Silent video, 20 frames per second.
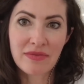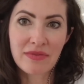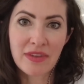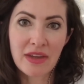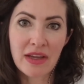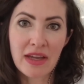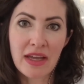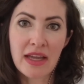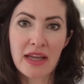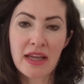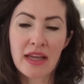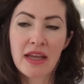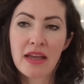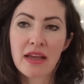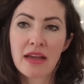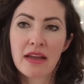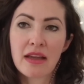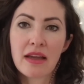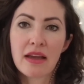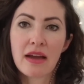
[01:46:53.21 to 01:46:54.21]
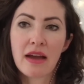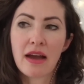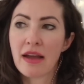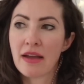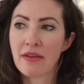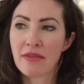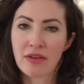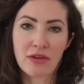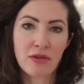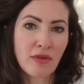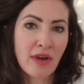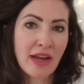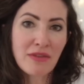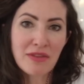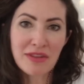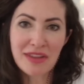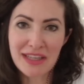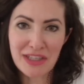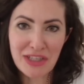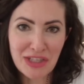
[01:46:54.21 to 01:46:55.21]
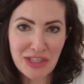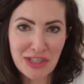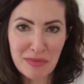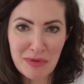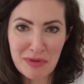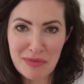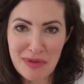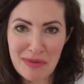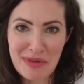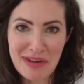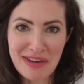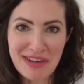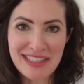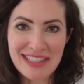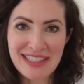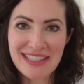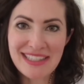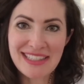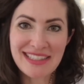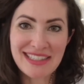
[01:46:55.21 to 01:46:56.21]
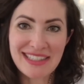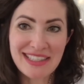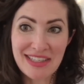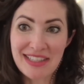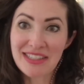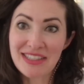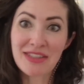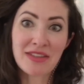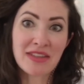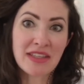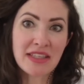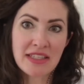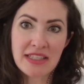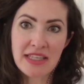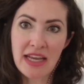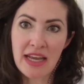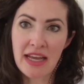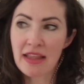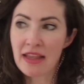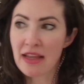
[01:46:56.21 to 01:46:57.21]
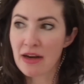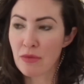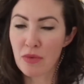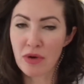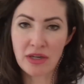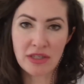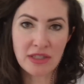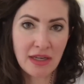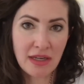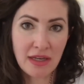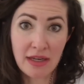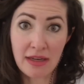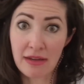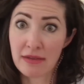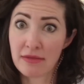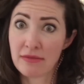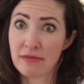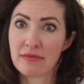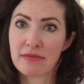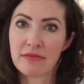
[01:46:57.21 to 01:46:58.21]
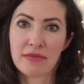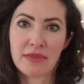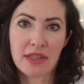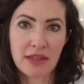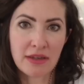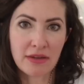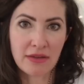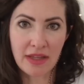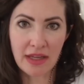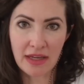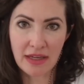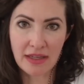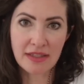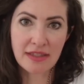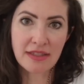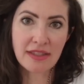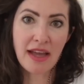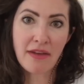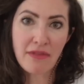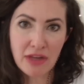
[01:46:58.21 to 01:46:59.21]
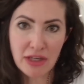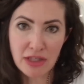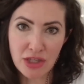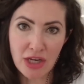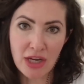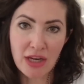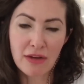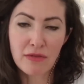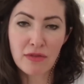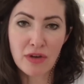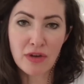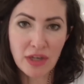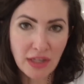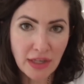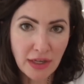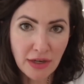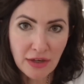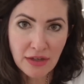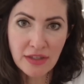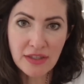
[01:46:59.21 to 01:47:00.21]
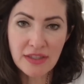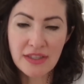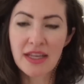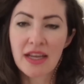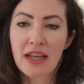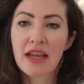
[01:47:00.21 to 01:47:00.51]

Okay. I have a great relationship with my parents to this day that I worked on, like a savage for years.